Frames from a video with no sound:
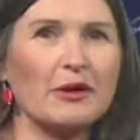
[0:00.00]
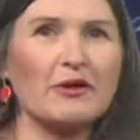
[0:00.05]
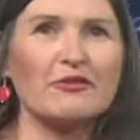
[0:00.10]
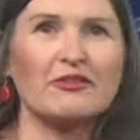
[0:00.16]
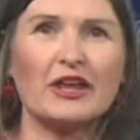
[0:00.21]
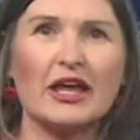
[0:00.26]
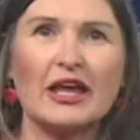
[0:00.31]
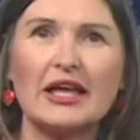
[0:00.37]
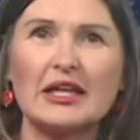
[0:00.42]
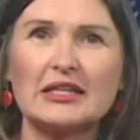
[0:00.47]

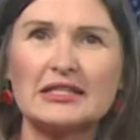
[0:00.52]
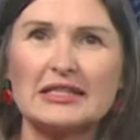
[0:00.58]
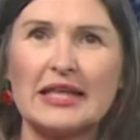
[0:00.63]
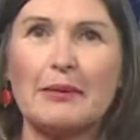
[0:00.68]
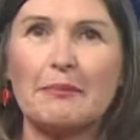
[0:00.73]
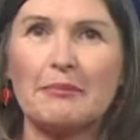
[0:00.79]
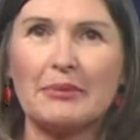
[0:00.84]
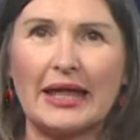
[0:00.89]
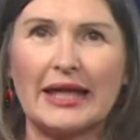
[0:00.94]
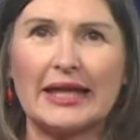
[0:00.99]
overnight under
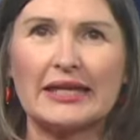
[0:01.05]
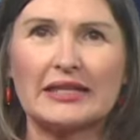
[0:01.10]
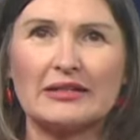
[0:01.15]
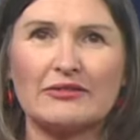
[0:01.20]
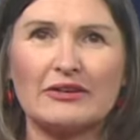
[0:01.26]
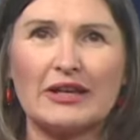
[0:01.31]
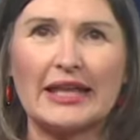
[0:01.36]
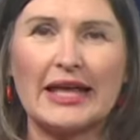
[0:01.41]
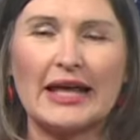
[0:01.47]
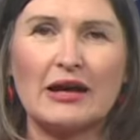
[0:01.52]
that blanket
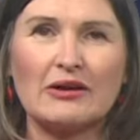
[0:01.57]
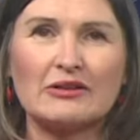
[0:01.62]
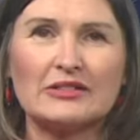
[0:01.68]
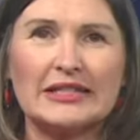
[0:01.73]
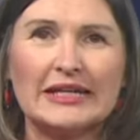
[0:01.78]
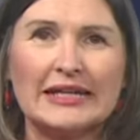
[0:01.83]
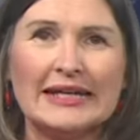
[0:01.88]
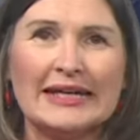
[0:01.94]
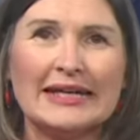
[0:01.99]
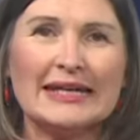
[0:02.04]
of cloud.
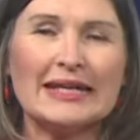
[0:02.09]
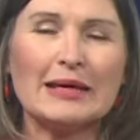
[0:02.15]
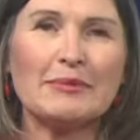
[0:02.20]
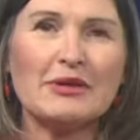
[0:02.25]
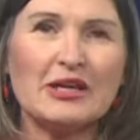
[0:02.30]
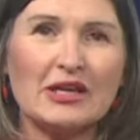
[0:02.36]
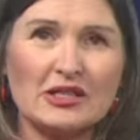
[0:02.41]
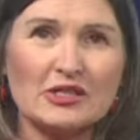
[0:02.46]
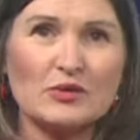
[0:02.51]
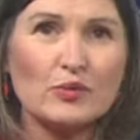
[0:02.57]
Now,
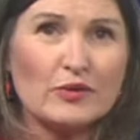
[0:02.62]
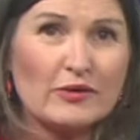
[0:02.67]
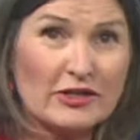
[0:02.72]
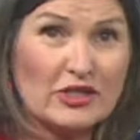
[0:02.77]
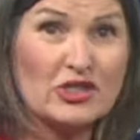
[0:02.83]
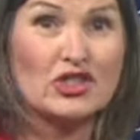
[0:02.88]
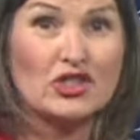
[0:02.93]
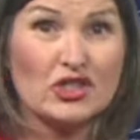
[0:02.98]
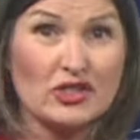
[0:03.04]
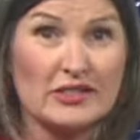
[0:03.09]
because we're
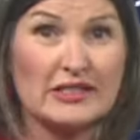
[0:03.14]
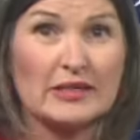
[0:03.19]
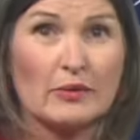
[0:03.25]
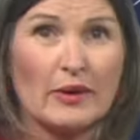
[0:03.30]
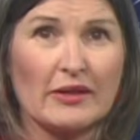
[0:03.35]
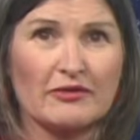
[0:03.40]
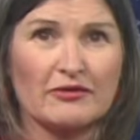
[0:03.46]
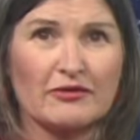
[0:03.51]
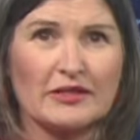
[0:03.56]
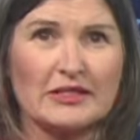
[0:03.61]
introducing
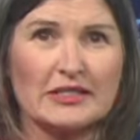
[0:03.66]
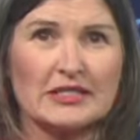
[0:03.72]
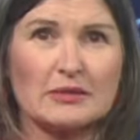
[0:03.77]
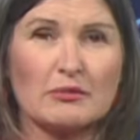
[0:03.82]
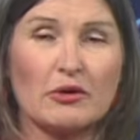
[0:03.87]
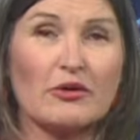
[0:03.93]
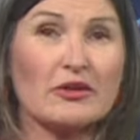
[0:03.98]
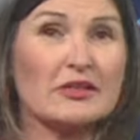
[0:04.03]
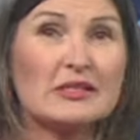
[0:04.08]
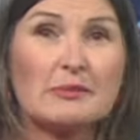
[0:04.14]
weather fronts
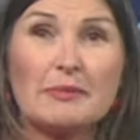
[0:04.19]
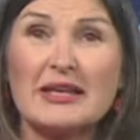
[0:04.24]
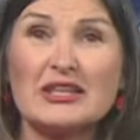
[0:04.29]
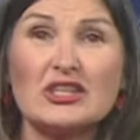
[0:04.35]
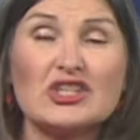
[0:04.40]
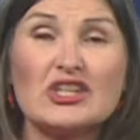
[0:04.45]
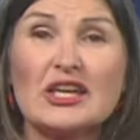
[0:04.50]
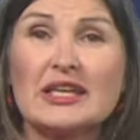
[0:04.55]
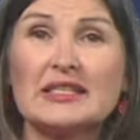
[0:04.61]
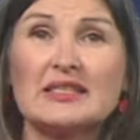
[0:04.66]
tomorrow, there's a
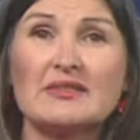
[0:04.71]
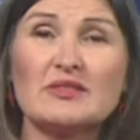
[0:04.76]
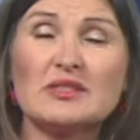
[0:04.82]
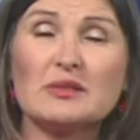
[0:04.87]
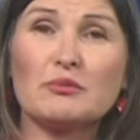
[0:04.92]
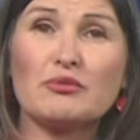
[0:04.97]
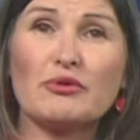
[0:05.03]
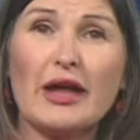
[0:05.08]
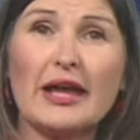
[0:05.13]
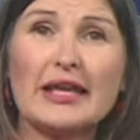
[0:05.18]
better chance of
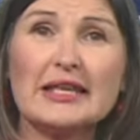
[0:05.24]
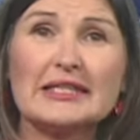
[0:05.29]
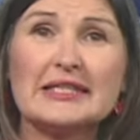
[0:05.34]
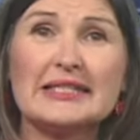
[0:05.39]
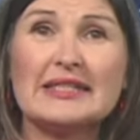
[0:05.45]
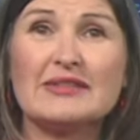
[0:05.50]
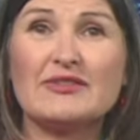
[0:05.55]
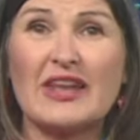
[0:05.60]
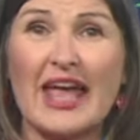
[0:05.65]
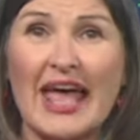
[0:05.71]
some
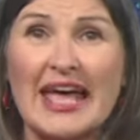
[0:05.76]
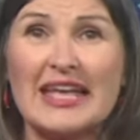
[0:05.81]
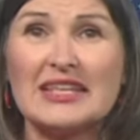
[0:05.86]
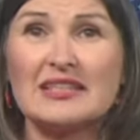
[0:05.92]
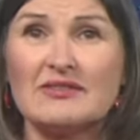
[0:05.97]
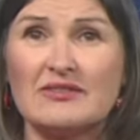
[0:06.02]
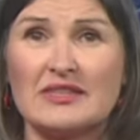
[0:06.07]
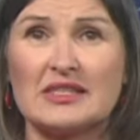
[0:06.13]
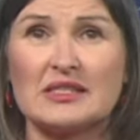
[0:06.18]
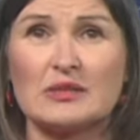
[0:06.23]
brightness even ahead
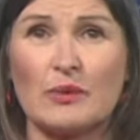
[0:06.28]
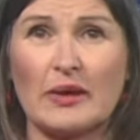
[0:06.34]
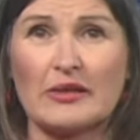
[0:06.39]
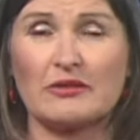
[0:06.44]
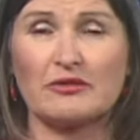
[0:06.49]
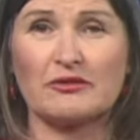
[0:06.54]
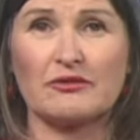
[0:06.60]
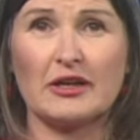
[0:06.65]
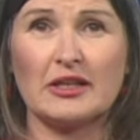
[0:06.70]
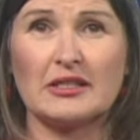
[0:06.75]
of this
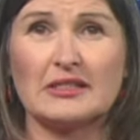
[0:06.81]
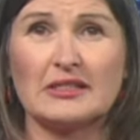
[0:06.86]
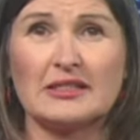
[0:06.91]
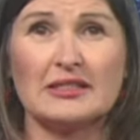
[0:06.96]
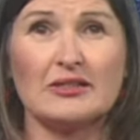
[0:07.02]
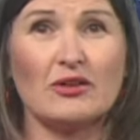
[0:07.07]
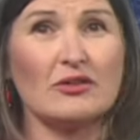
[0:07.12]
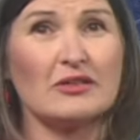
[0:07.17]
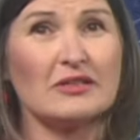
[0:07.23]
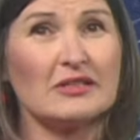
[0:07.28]
weather front.
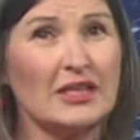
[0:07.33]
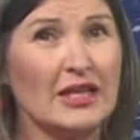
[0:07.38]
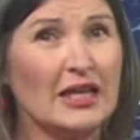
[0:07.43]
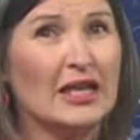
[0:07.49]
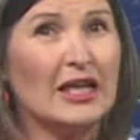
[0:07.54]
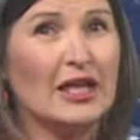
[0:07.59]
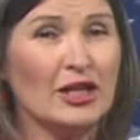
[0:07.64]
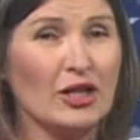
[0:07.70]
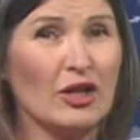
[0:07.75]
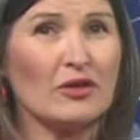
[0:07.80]
Not
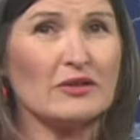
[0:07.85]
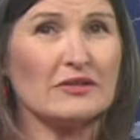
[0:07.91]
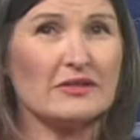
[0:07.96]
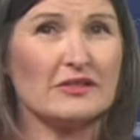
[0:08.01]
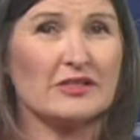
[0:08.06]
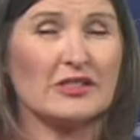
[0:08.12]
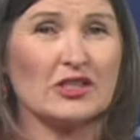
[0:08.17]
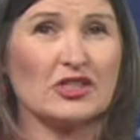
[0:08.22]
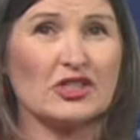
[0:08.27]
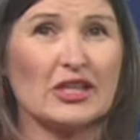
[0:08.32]
lots
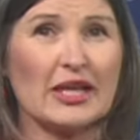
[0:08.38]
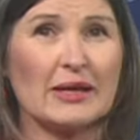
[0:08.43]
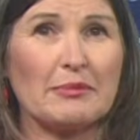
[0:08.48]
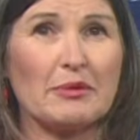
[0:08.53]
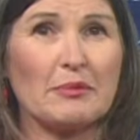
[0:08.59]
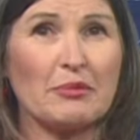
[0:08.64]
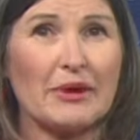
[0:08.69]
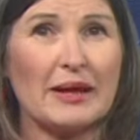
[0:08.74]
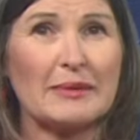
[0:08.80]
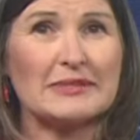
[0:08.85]
of sunshine,
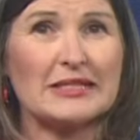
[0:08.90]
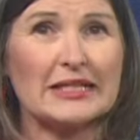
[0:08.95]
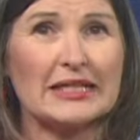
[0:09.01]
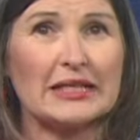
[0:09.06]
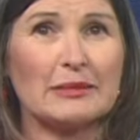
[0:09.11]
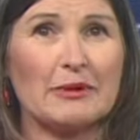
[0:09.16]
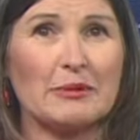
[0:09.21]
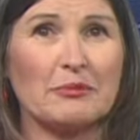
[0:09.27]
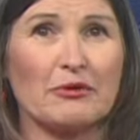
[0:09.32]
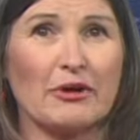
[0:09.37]
but perhaps a
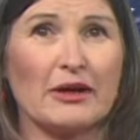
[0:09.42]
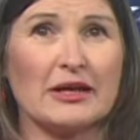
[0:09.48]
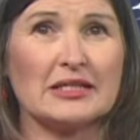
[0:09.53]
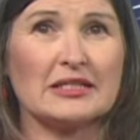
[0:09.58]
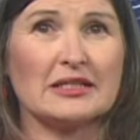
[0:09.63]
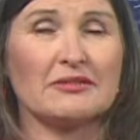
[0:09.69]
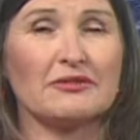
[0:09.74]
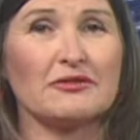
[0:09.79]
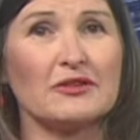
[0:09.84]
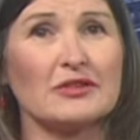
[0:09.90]
little bit
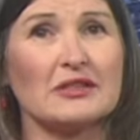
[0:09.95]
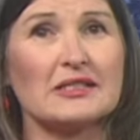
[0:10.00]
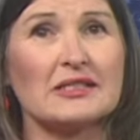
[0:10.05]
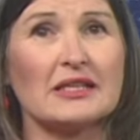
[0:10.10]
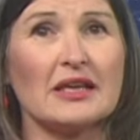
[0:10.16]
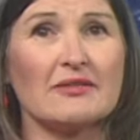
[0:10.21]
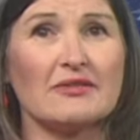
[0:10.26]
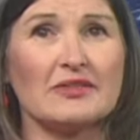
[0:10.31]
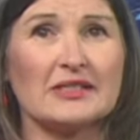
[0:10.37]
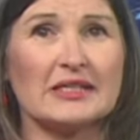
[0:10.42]
brighter for the
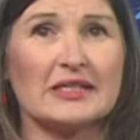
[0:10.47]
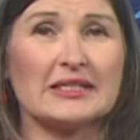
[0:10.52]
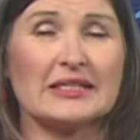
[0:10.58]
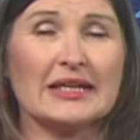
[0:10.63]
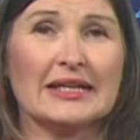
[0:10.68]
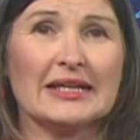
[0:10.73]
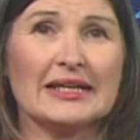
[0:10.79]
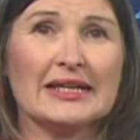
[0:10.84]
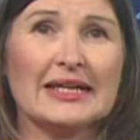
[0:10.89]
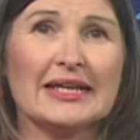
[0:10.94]
services
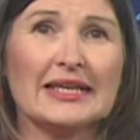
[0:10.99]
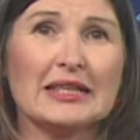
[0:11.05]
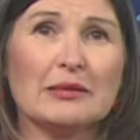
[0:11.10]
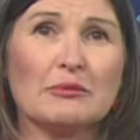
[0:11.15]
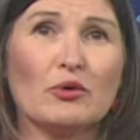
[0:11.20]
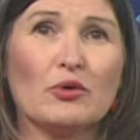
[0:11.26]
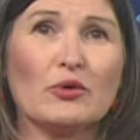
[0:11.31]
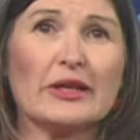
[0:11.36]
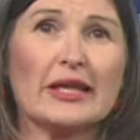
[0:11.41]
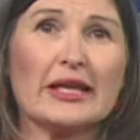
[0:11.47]
in the
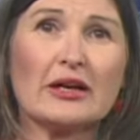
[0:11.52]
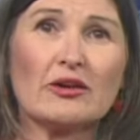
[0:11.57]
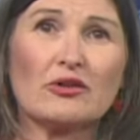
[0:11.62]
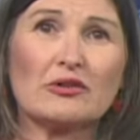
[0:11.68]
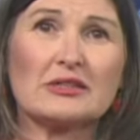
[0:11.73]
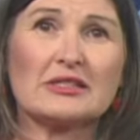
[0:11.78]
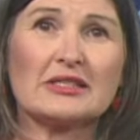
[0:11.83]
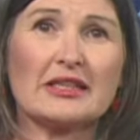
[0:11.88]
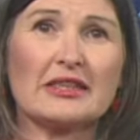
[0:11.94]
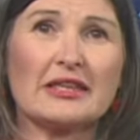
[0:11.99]
morning
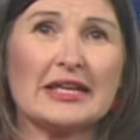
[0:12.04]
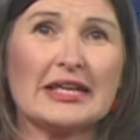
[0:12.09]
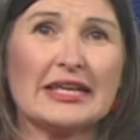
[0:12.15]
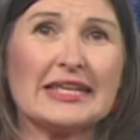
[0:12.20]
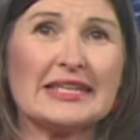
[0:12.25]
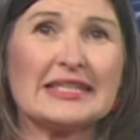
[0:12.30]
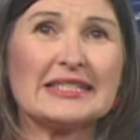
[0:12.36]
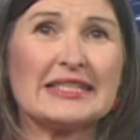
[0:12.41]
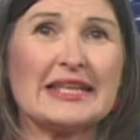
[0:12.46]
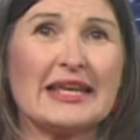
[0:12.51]
across southern and
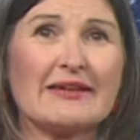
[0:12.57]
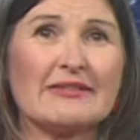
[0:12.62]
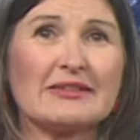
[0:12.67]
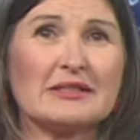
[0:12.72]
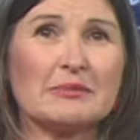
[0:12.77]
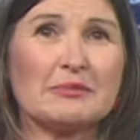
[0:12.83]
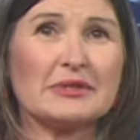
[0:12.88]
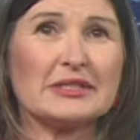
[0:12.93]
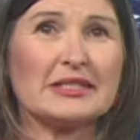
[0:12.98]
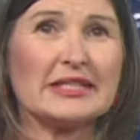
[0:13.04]
eastern areas
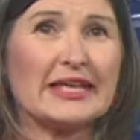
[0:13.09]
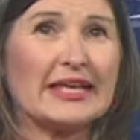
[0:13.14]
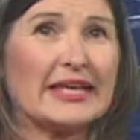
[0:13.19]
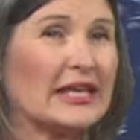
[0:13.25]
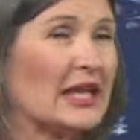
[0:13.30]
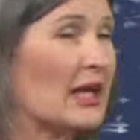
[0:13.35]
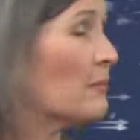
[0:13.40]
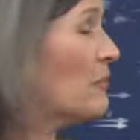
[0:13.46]
in particular.